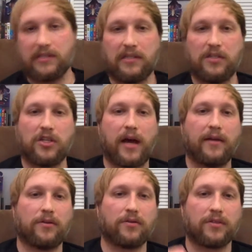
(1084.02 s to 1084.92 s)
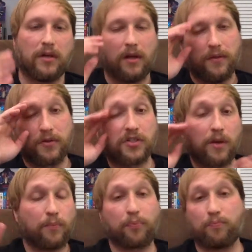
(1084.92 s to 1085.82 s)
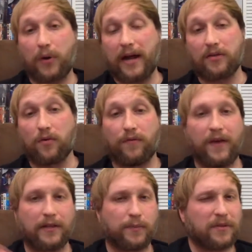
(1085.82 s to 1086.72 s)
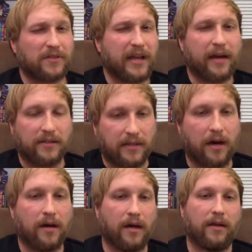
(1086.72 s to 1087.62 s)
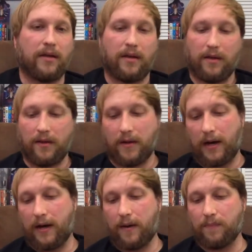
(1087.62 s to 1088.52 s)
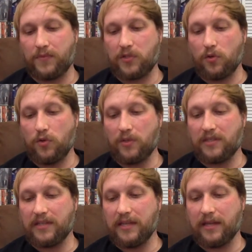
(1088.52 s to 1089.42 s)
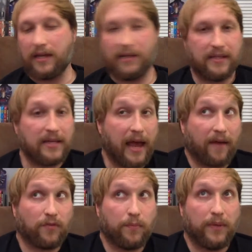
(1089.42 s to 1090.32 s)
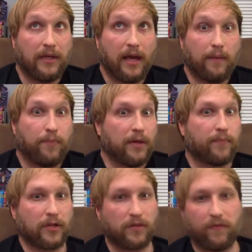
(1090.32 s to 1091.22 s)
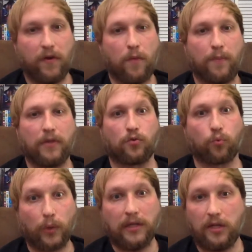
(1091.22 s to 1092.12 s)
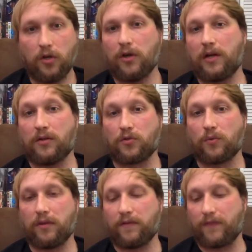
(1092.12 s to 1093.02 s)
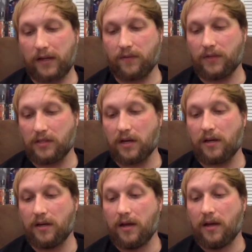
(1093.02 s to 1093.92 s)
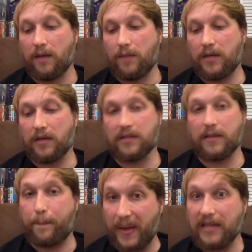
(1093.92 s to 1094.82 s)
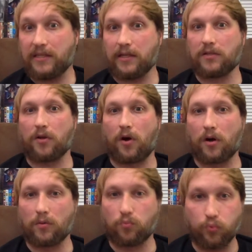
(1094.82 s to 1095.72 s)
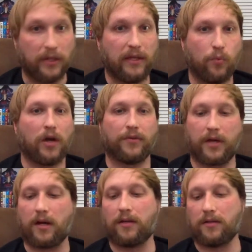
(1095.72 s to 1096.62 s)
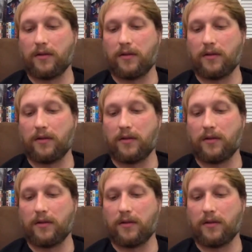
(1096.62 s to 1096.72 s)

CGI. There's some practical effects, but there's not a ton. So you can see that it didn't have to be a big budget film, but it's really good and it's really effectively done because the basics are really well done.